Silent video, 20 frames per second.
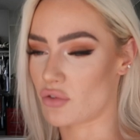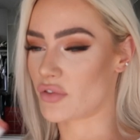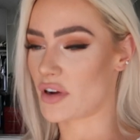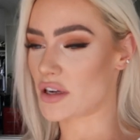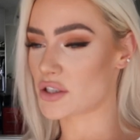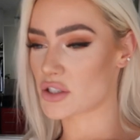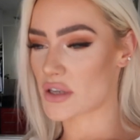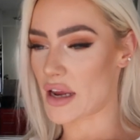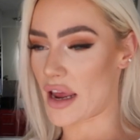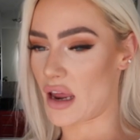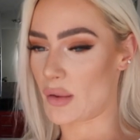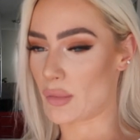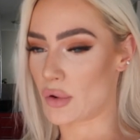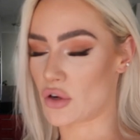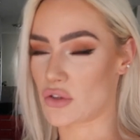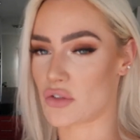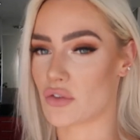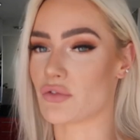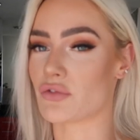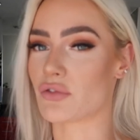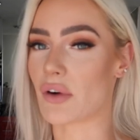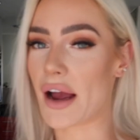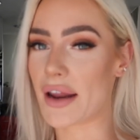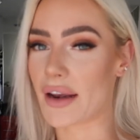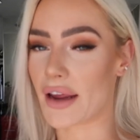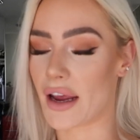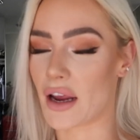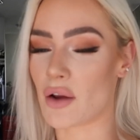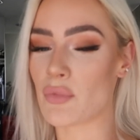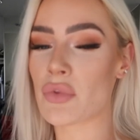a fresh tan because on
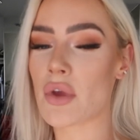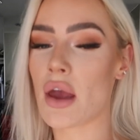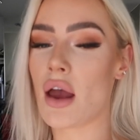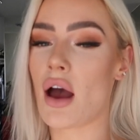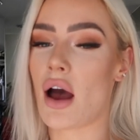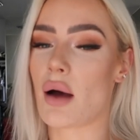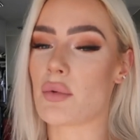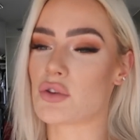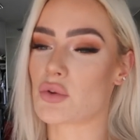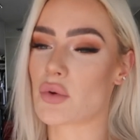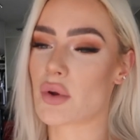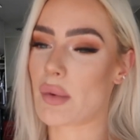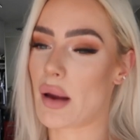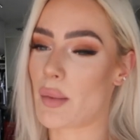Friday, I'm doing